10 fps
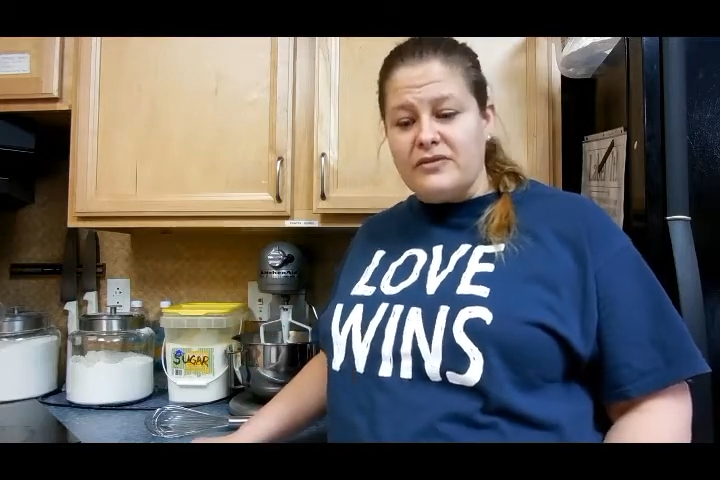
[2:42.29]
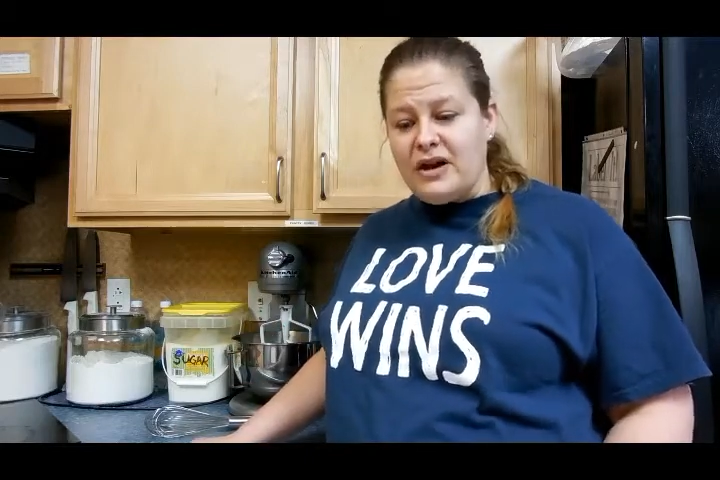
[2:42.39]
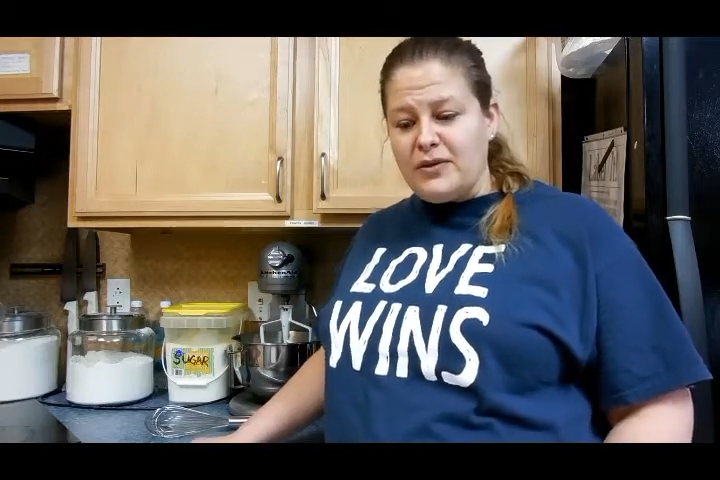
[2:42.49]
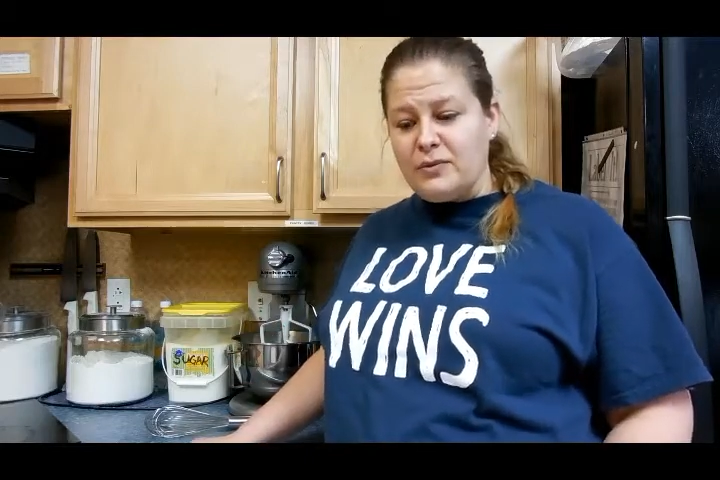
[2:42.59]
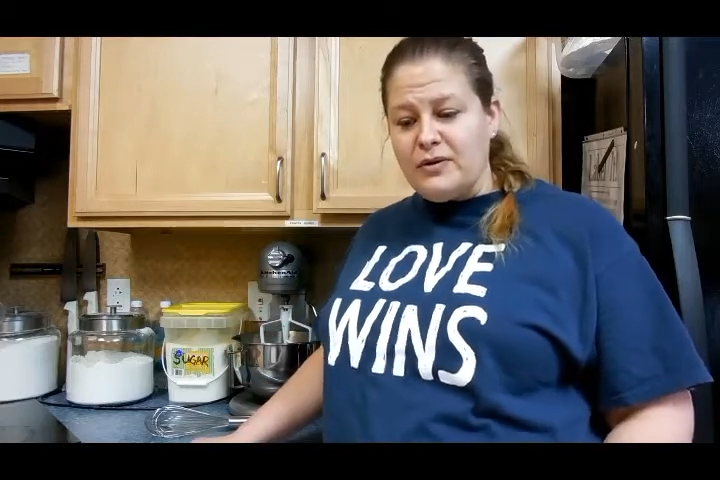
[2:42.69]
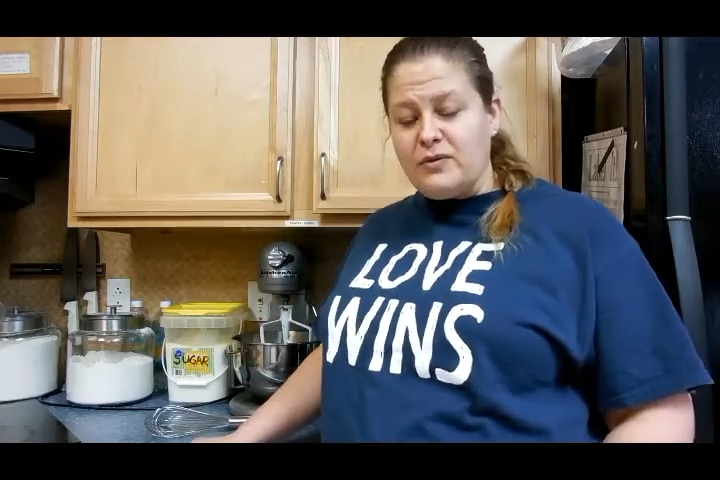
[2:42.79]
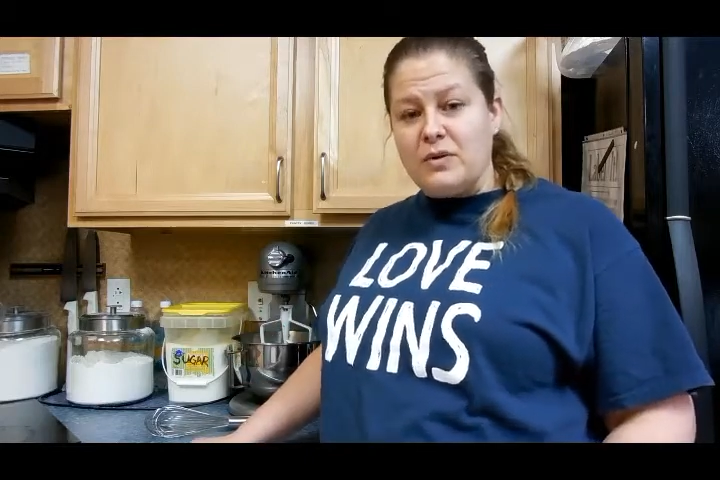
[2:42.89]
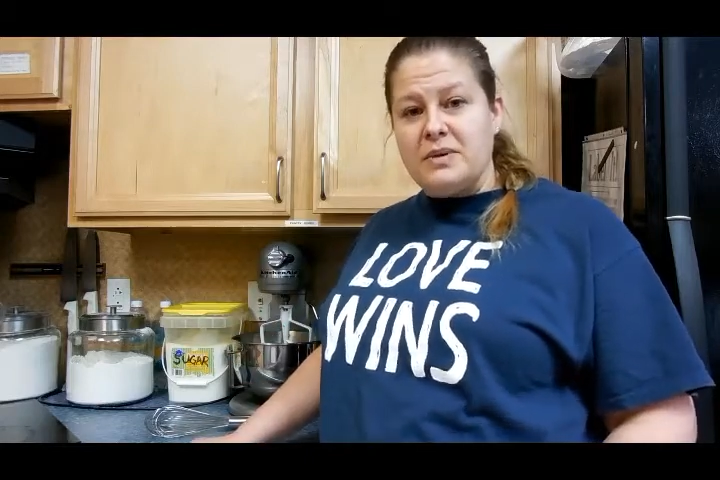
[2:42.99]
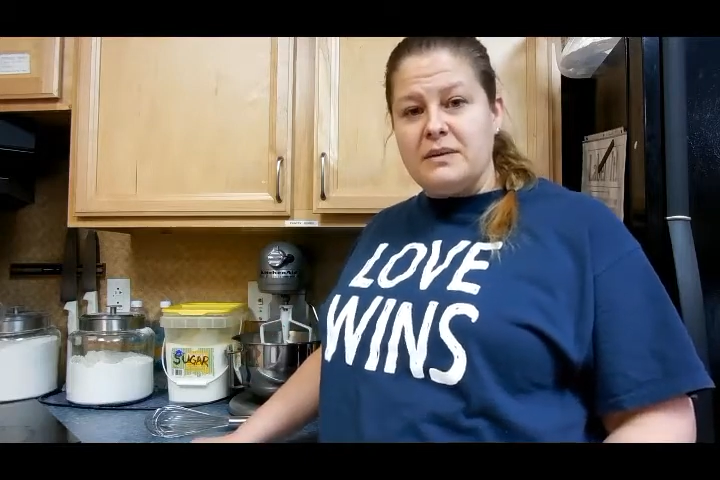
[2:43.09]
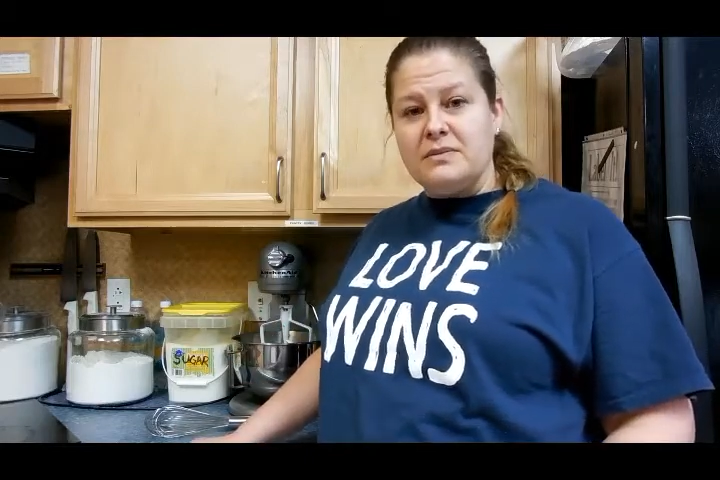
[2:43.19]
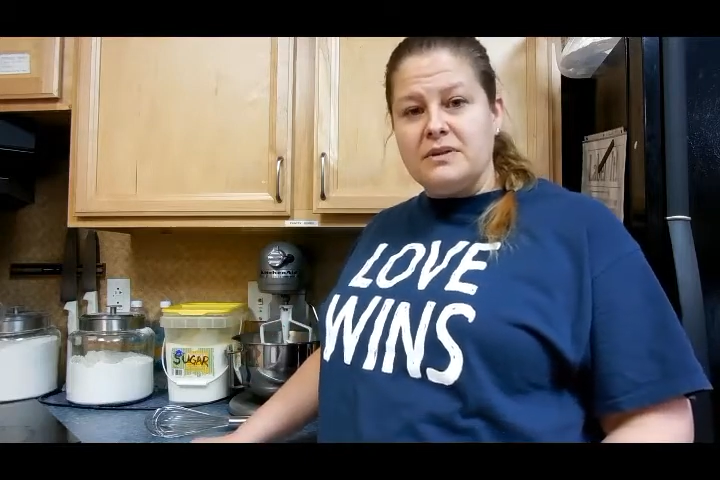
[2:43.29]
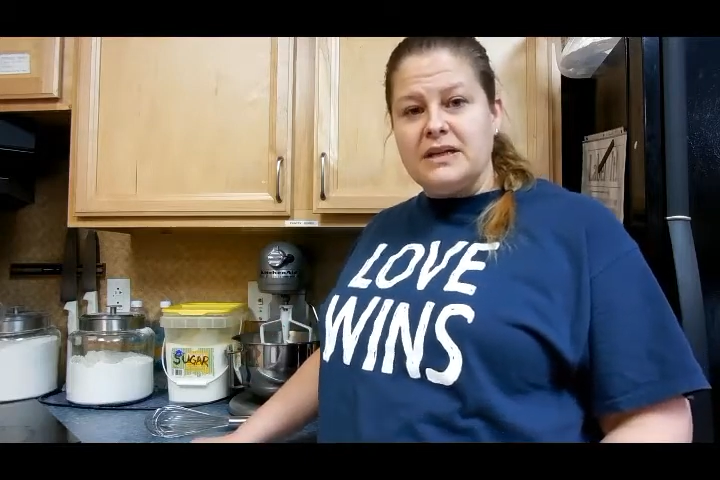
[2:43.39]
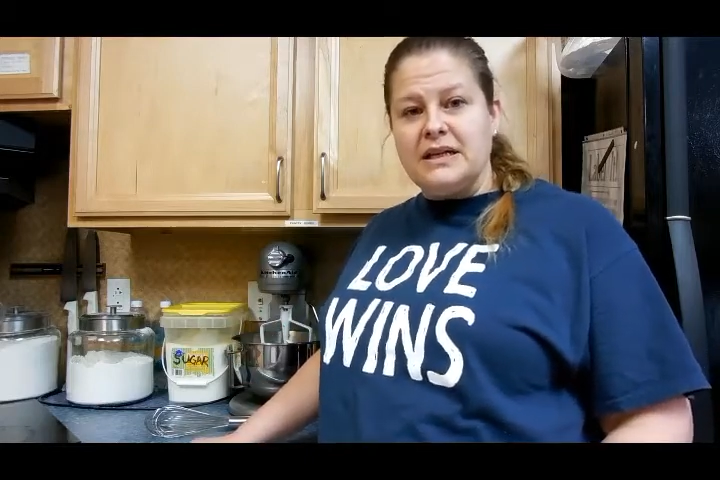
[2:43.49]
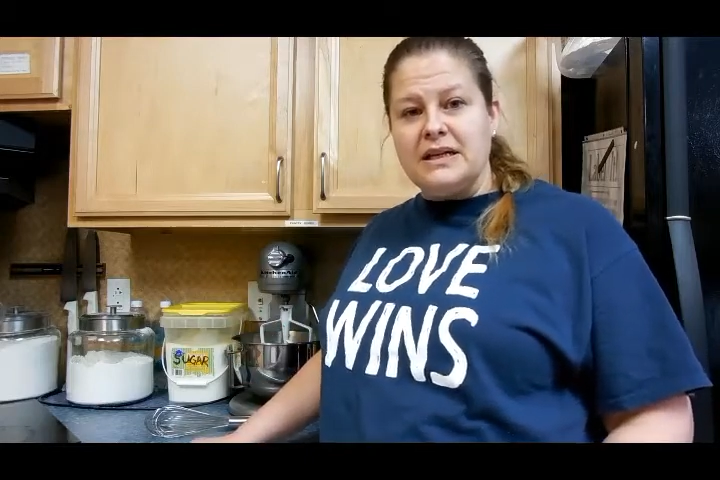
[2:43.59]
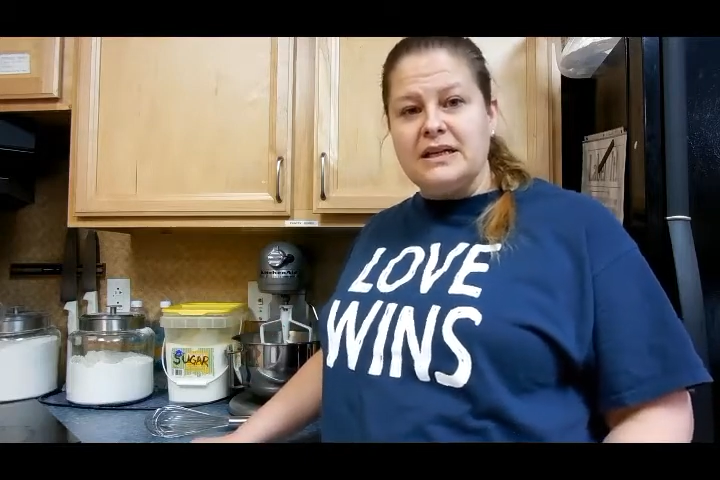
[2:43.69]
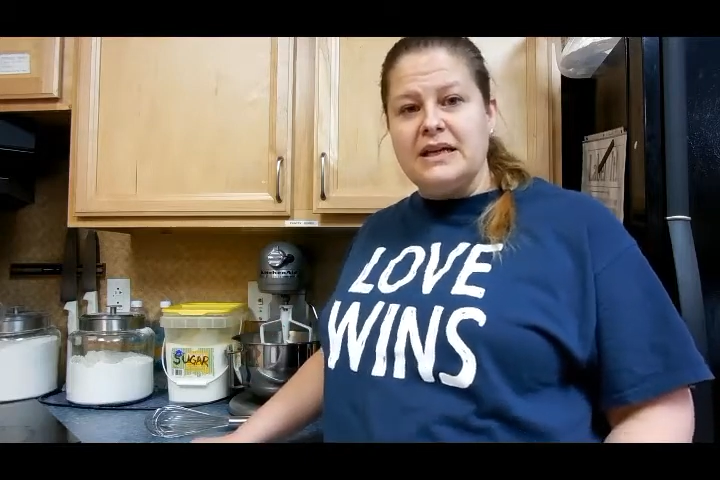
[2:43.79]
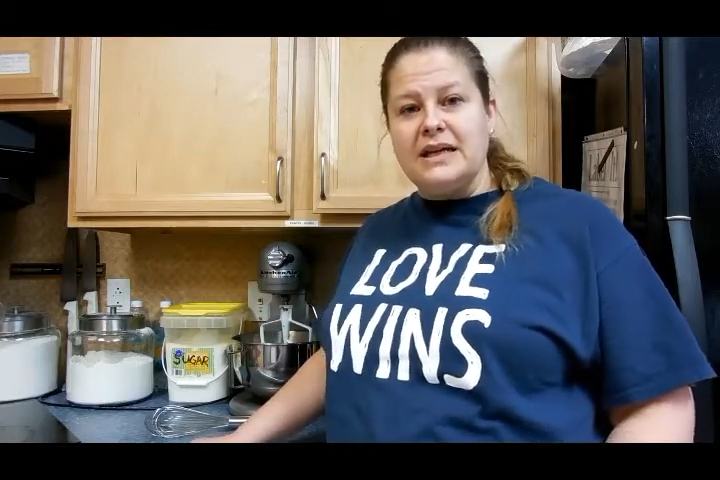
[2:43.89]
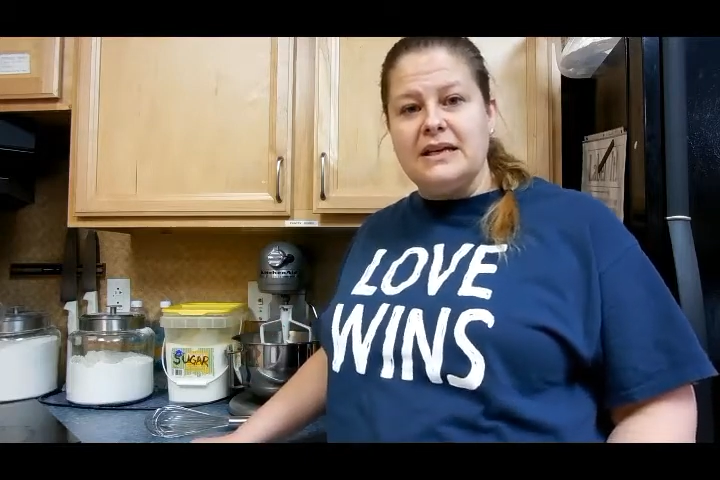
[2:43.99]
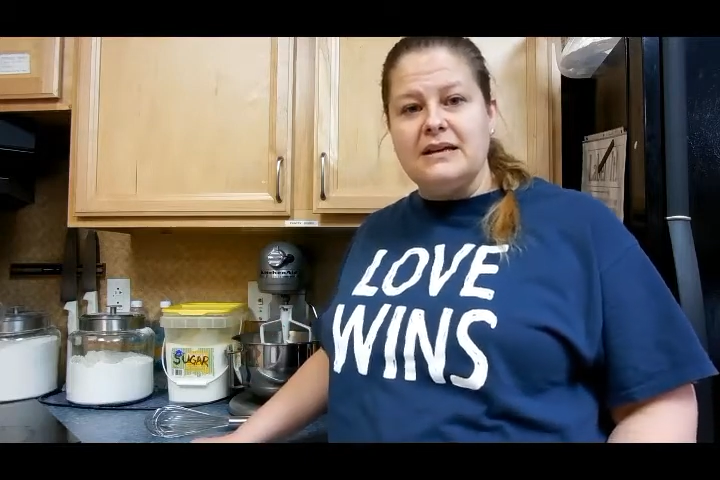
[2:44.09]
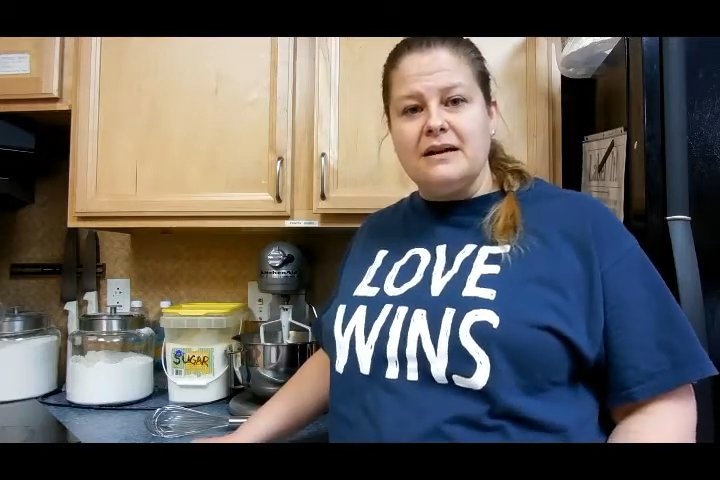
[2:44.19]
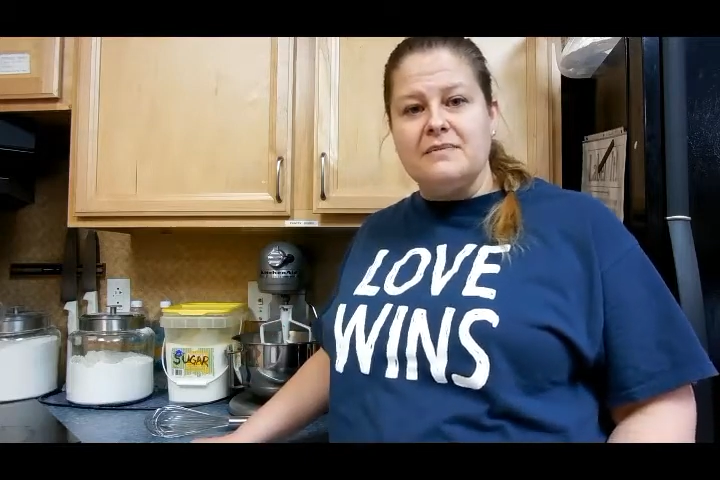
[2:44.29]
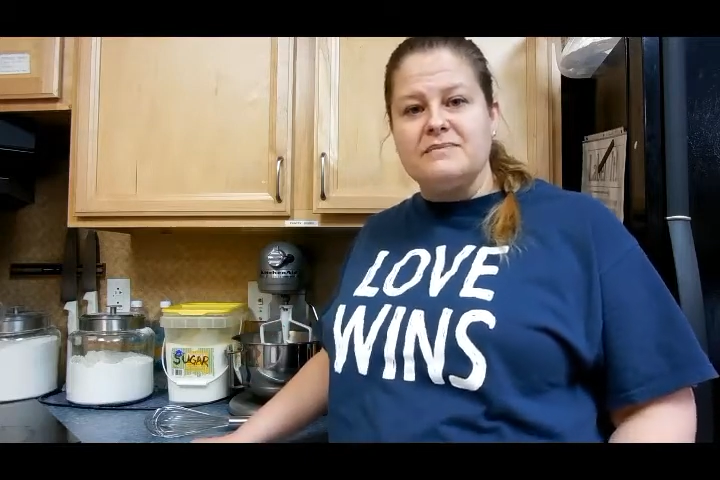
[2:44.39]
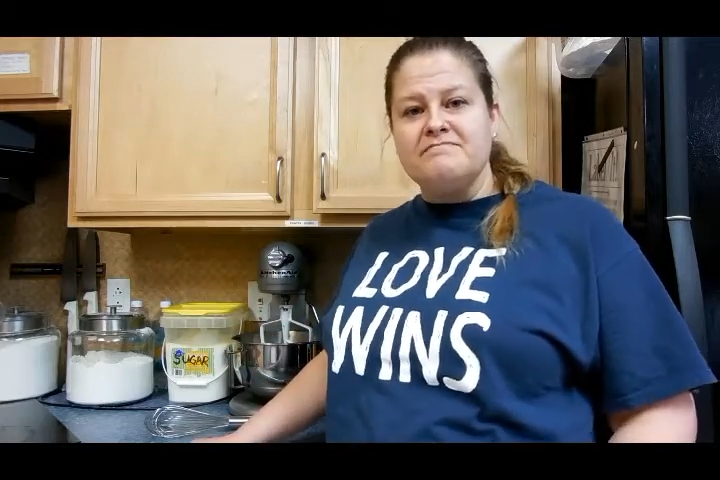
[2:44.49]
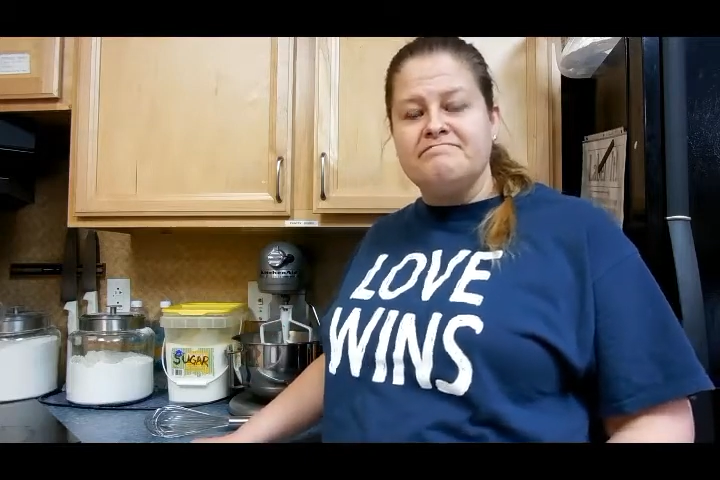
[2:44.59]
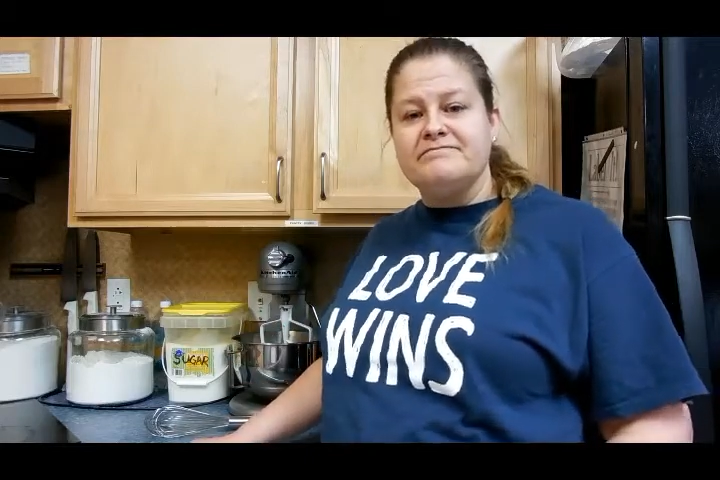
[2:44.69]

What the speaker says: you've got 3 or 4 people in it, and